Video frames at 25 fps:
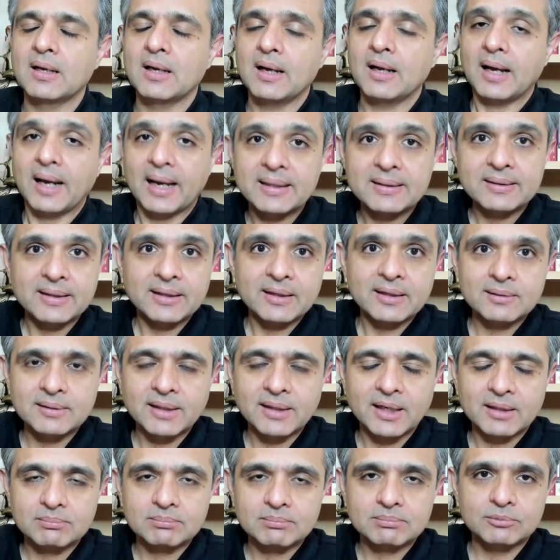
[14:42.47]
I think
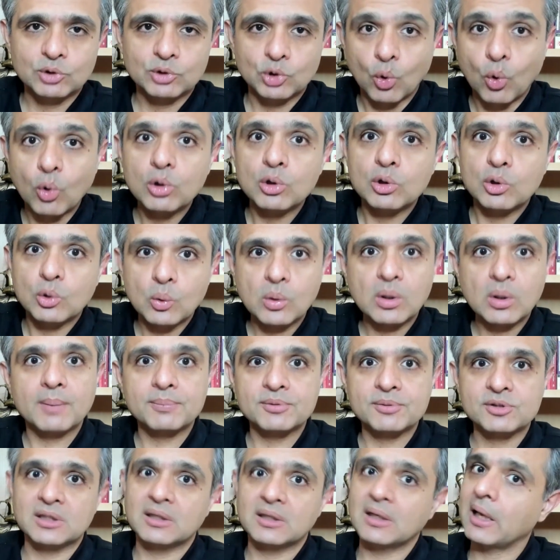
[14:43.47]
that don't look up
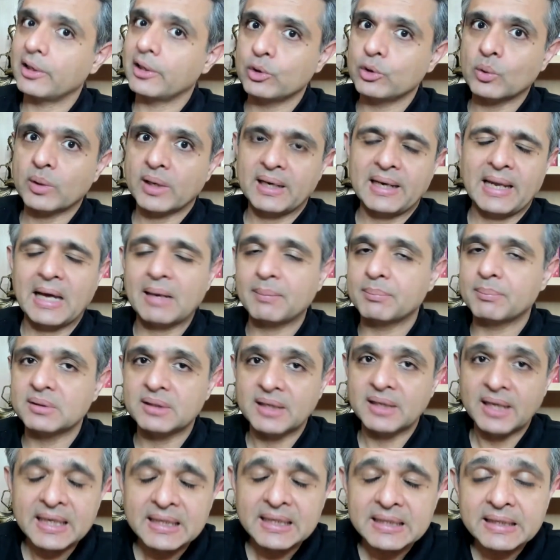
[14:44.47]
scenario can happen
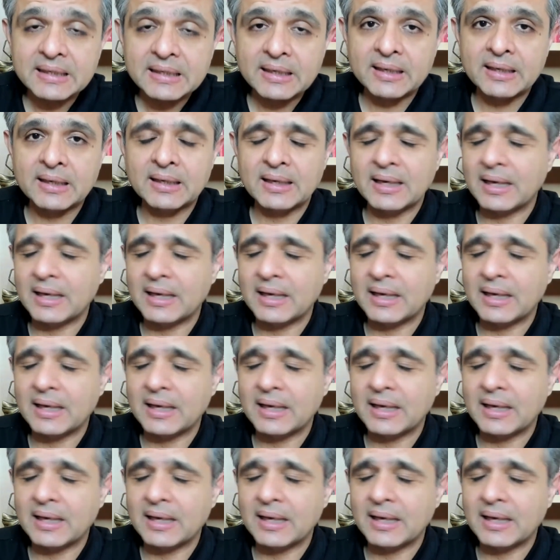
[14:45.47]
any day.